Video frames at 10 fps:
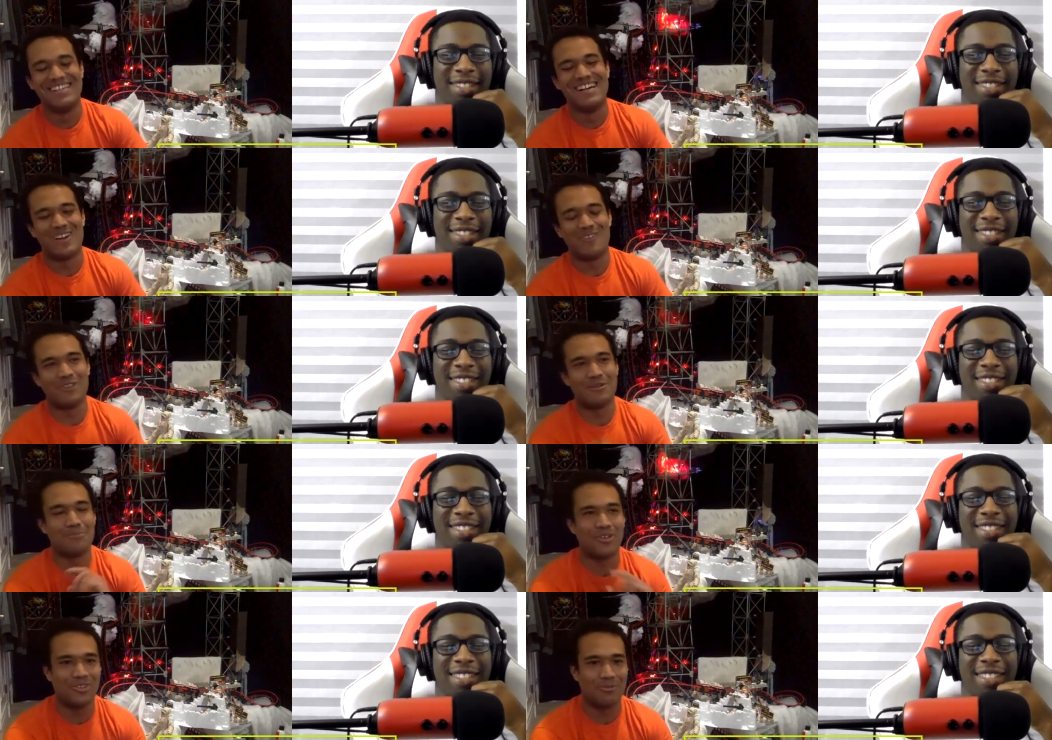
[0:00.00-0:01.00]
Speaker 1: I've ridden
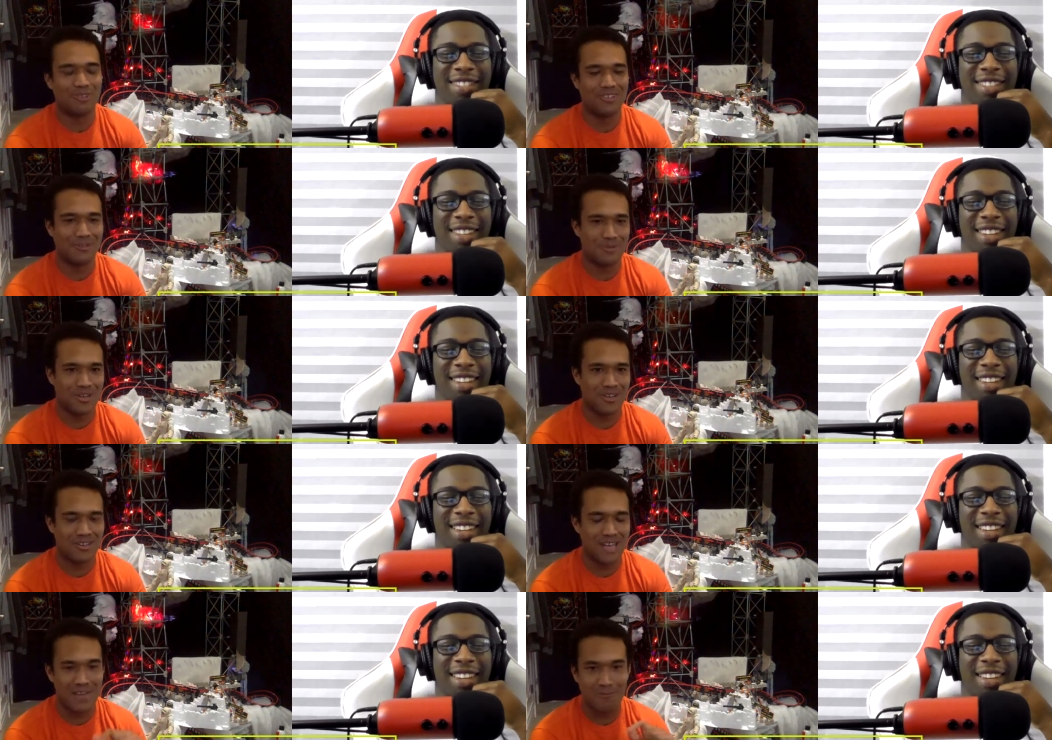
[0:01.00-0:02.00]
most of the ones in America.
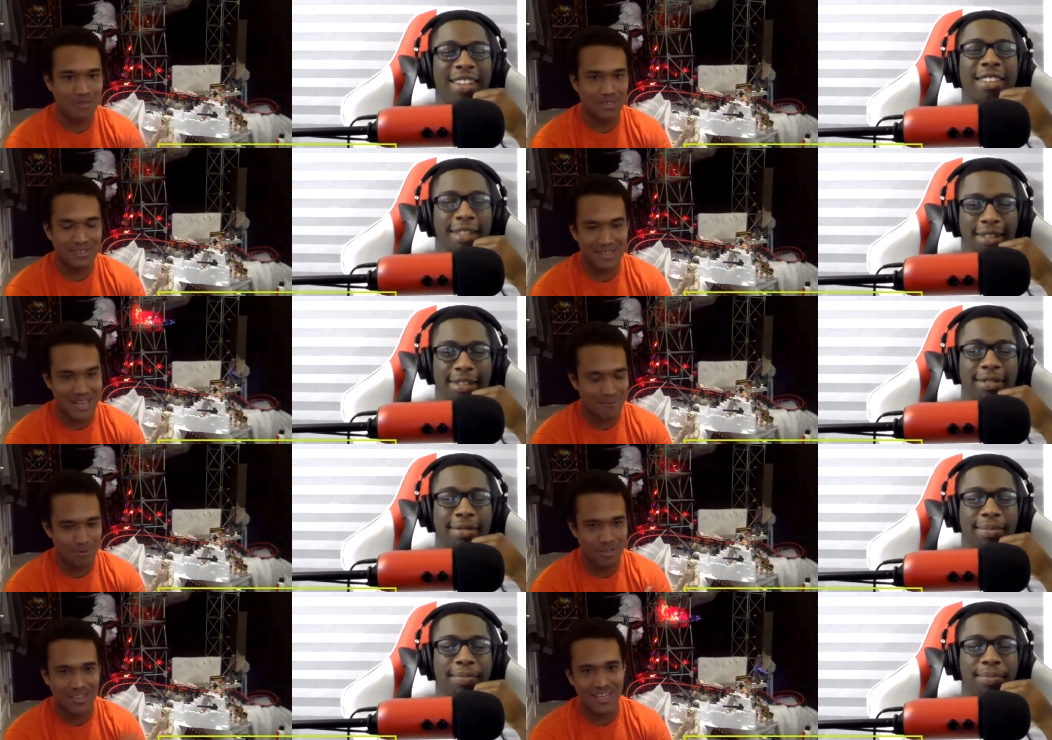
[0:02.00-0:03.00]
I haven't been te- mm. I mm-hmm. haven't been
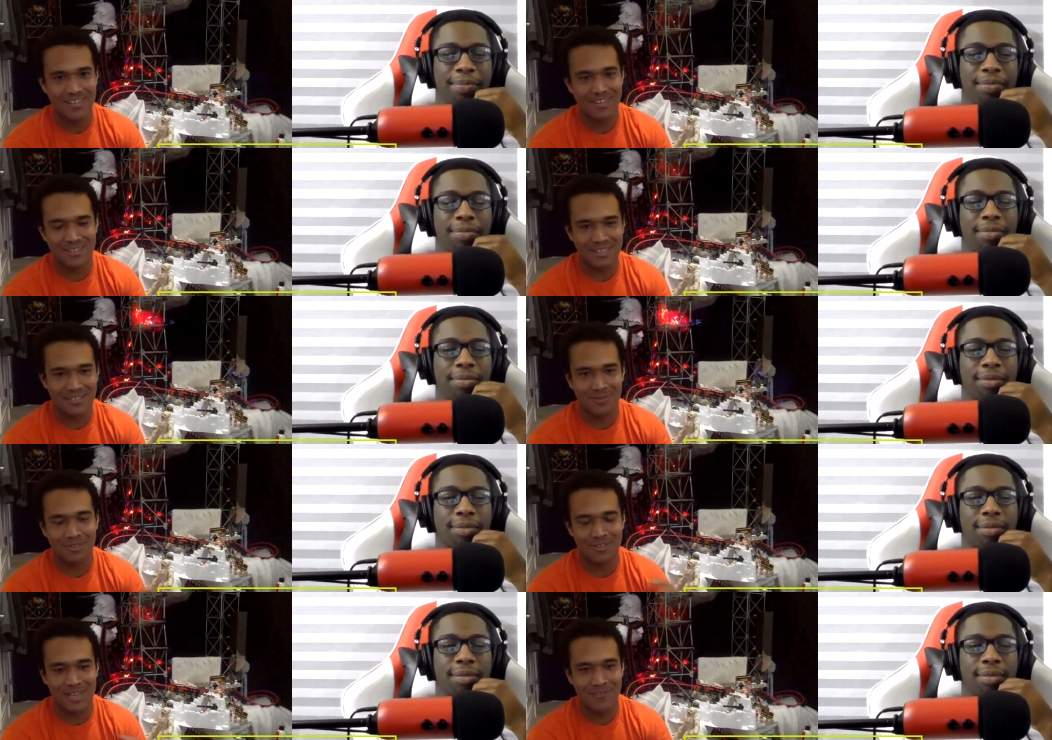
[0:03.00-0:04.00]
on any of the Texas ones,
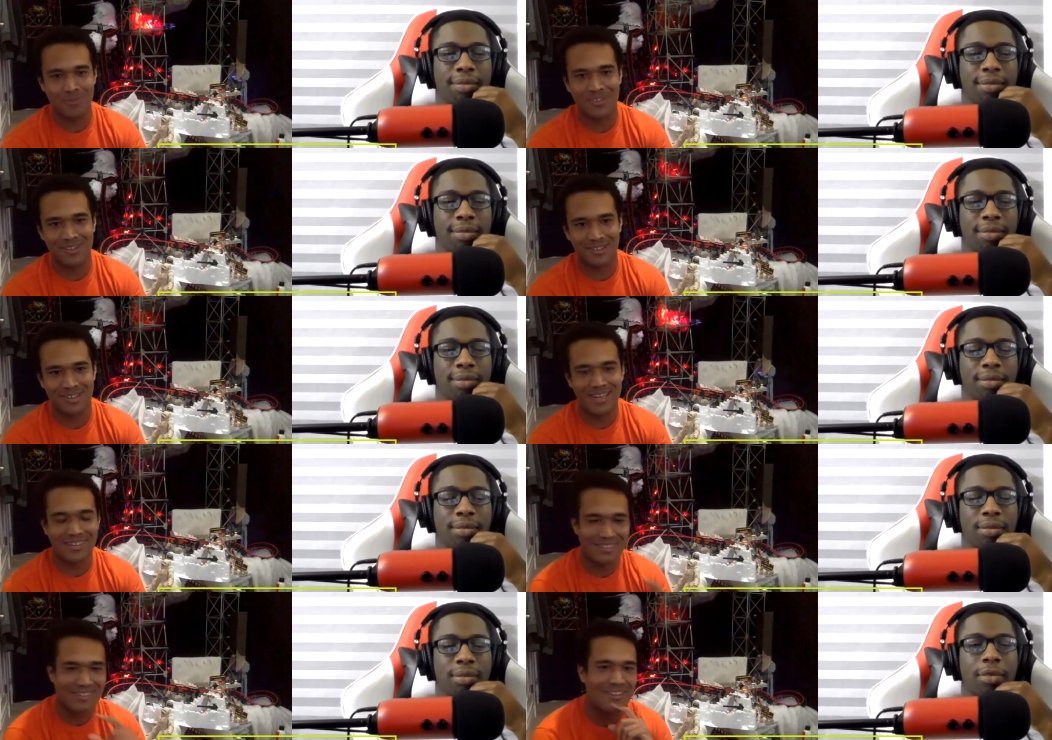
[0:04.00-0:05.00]
and I haven't been on Goliath.
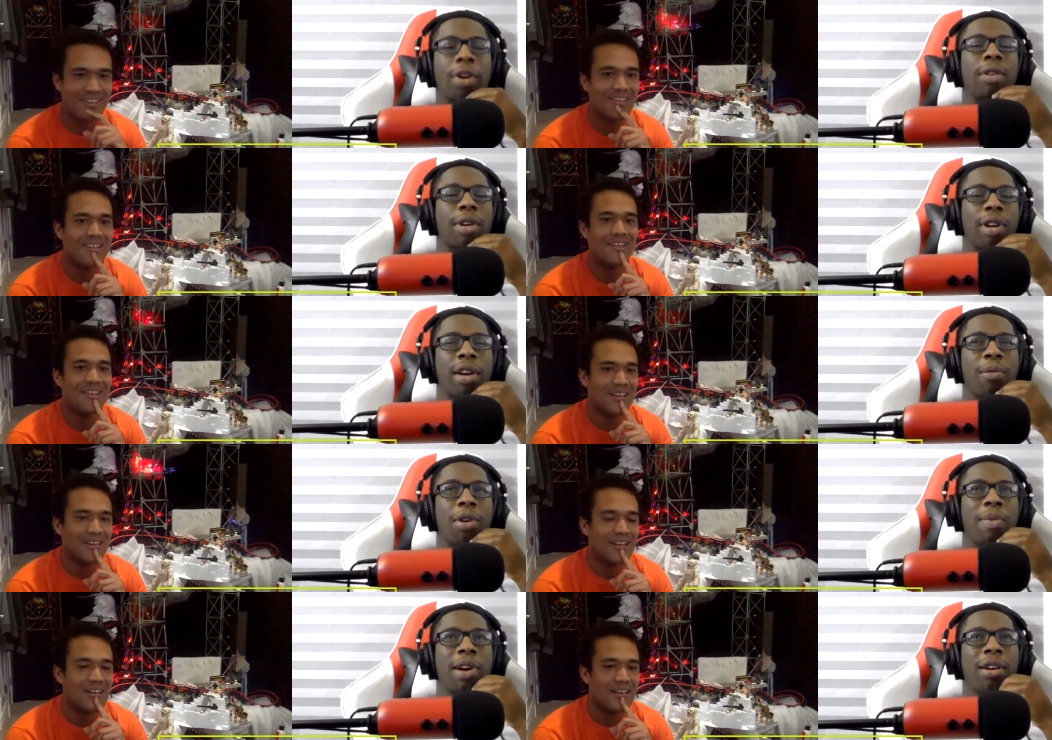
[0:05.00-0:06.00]
Speaker 2: Okay.
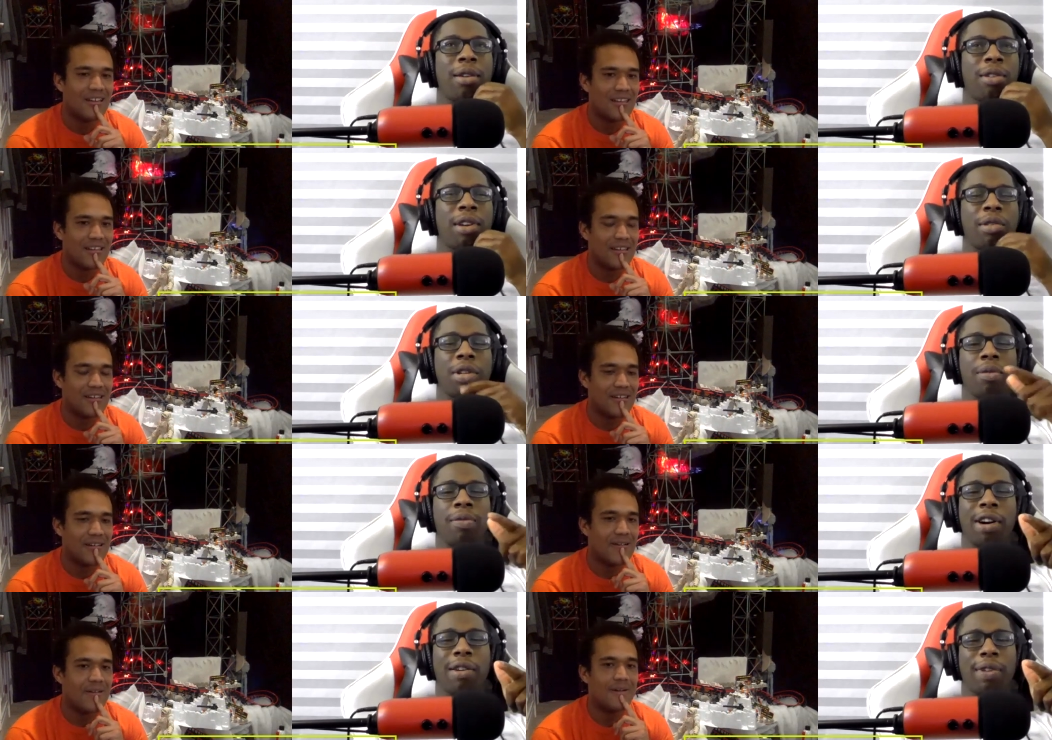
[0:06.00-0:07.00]
What about have you done
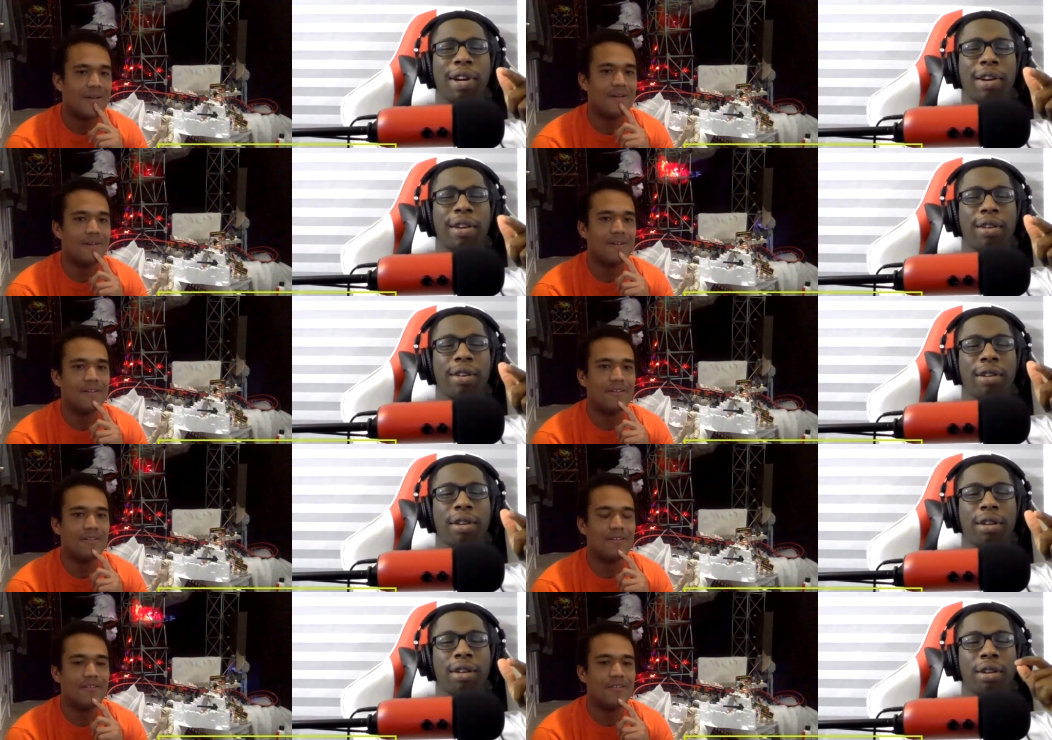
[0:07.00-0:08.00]
Wildfire?
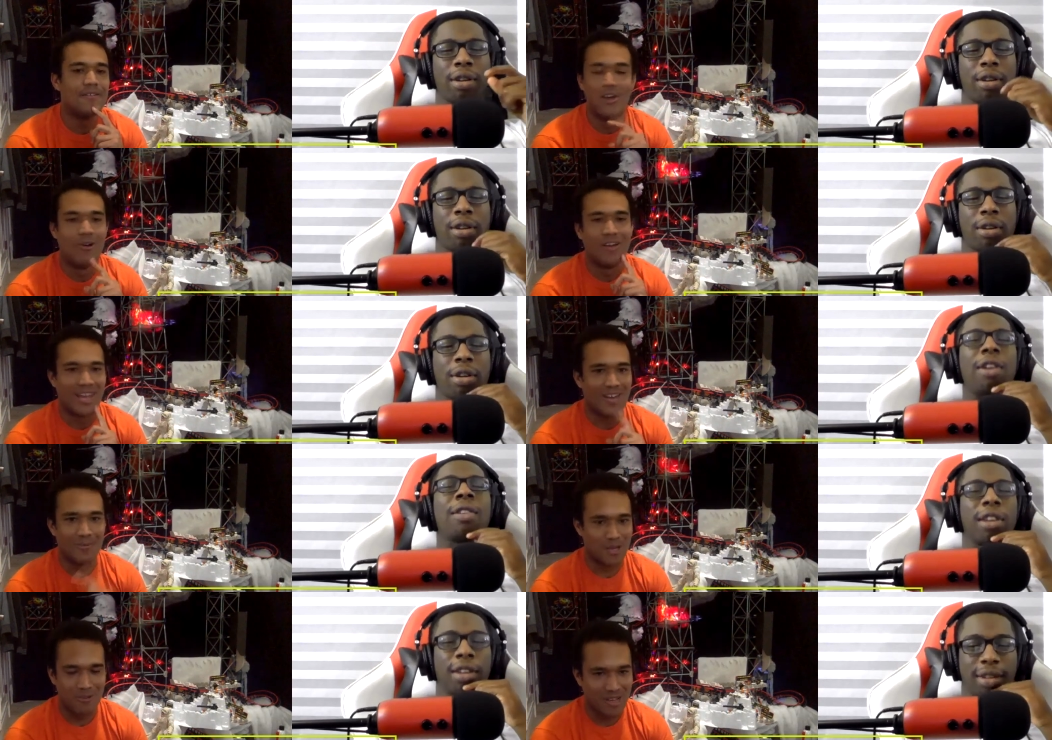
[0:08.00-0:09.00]
Speaker 1: No, and I haven't
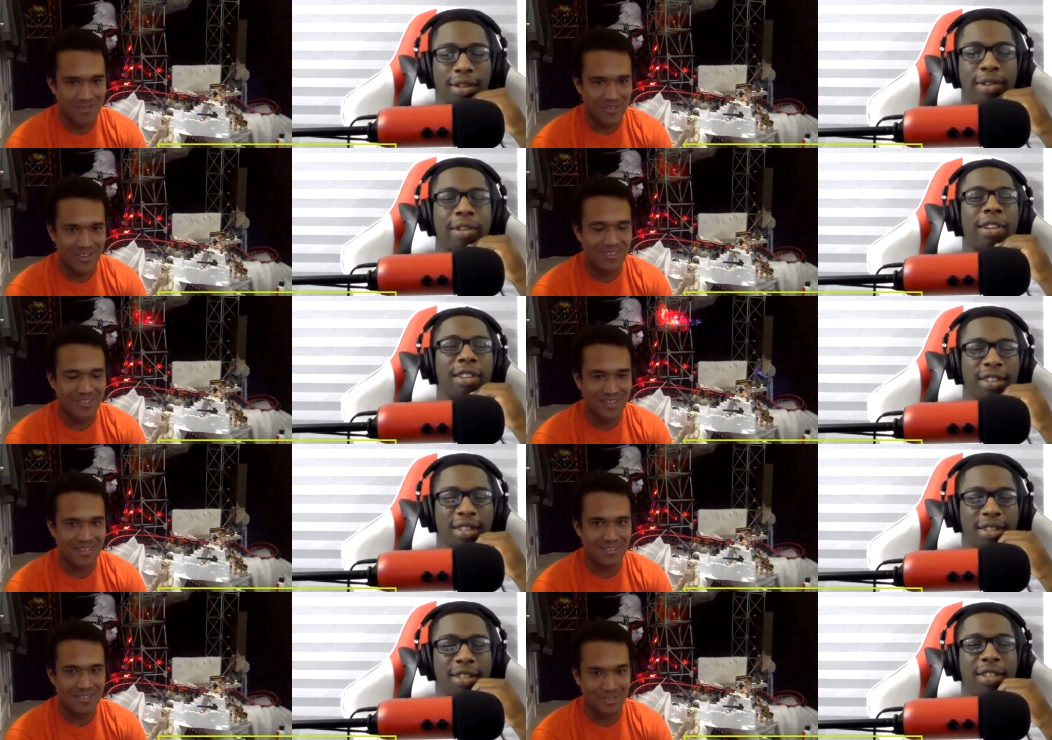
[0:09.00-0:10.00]
okay. been on Wildfire. Okay. So
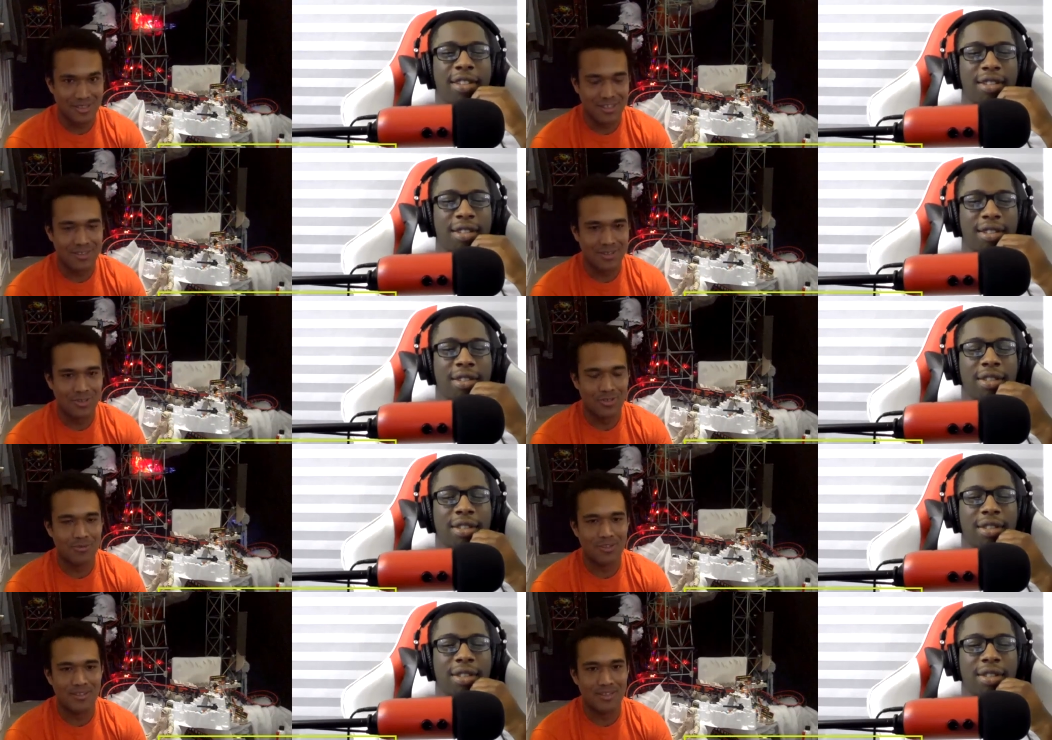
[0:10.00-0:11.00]
that's so I think those are the ones I